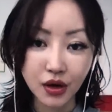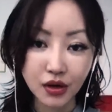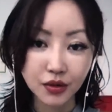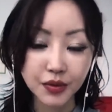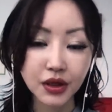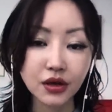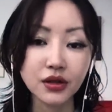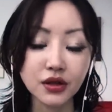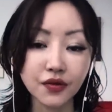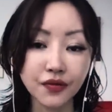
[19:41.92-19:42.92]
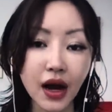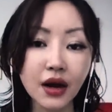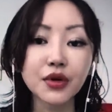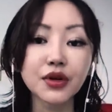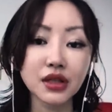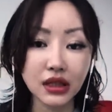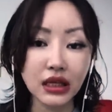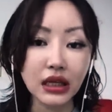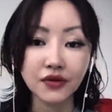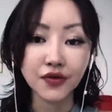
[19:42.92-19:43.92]
So because the farmers
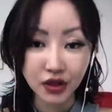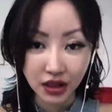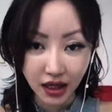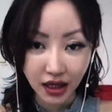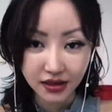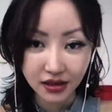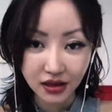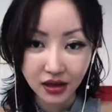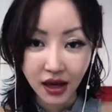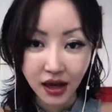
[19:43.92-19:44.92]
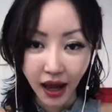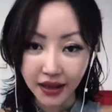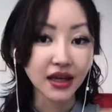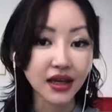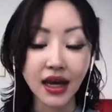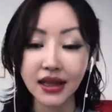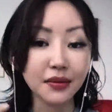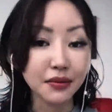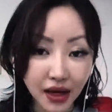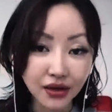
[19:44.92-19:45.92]
need the fertilizer and they
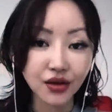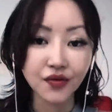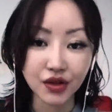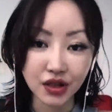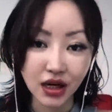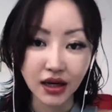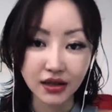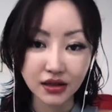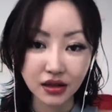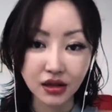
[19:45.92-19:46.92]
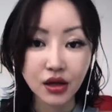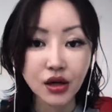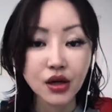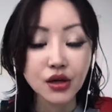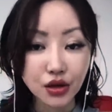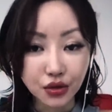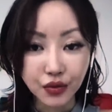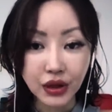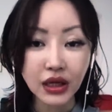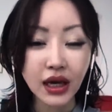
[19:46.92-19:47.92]
cannot make the fertilizer. So
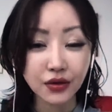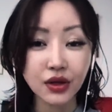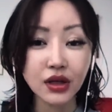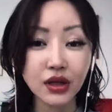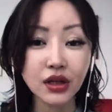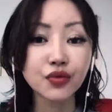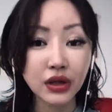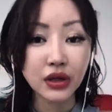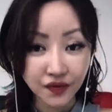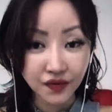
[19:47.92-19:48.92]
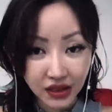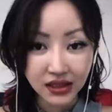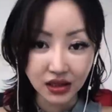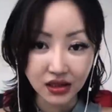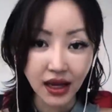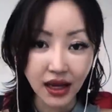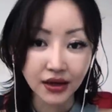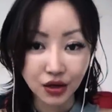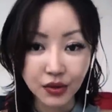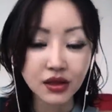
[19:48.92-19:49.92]
we need to bring feces that
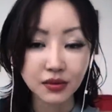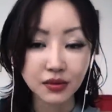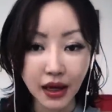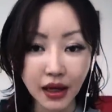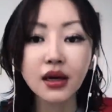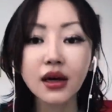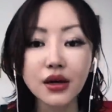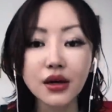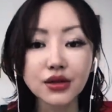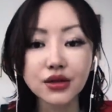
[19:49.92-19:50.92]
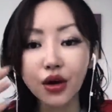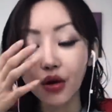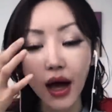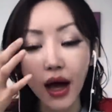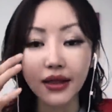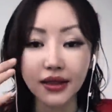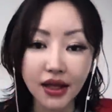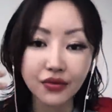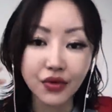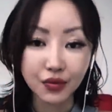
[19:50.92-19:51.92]
humans make. So, and
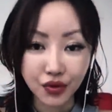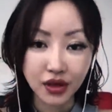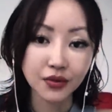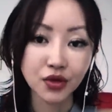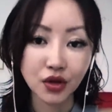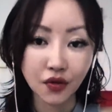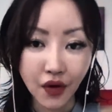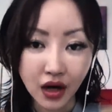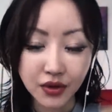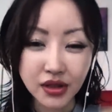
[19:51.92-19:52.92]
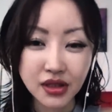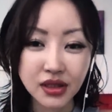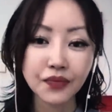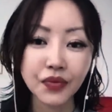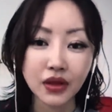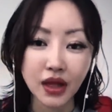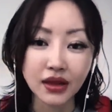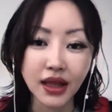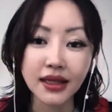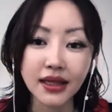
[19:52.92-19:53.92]
then we bring them to the farmers.
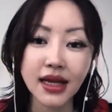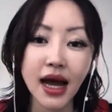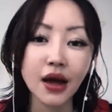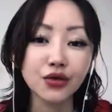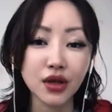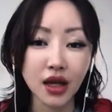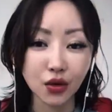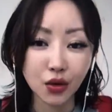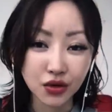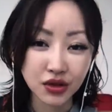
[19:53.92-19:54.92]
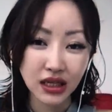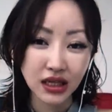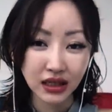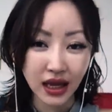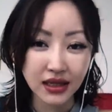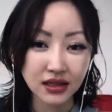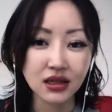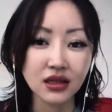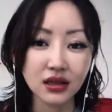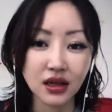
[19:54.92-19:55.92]
Then that's how you get all those
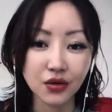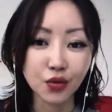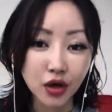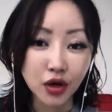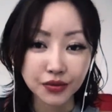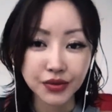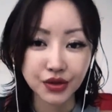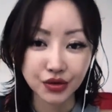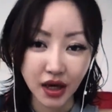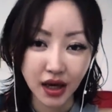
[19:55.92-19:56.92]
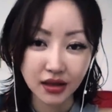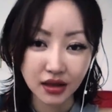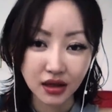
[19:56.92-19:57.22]
intestines, the worms you get.